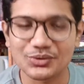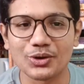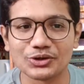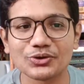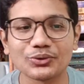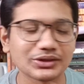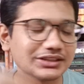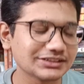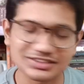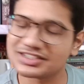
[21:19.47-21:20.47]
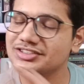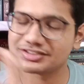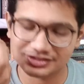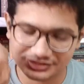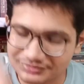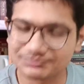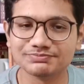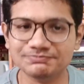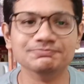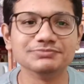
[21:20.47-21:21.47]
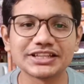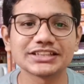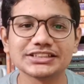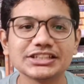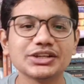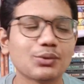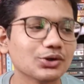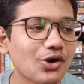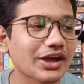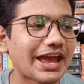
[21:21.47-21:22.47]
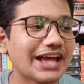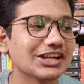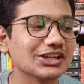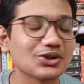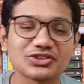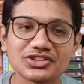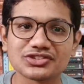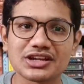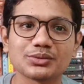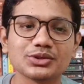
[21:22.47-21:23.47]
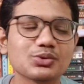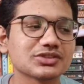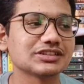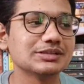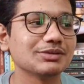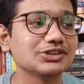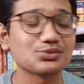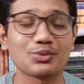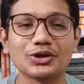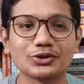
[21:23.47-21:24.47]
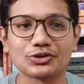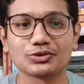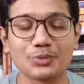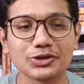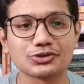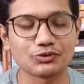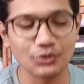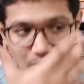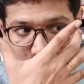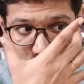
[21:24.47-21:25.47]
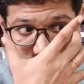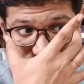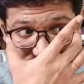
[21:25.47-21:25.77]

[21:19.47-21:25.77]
Tessa's technically a warlock, and Aloysius Starkweather was keeping the spoils of warlocks, that he was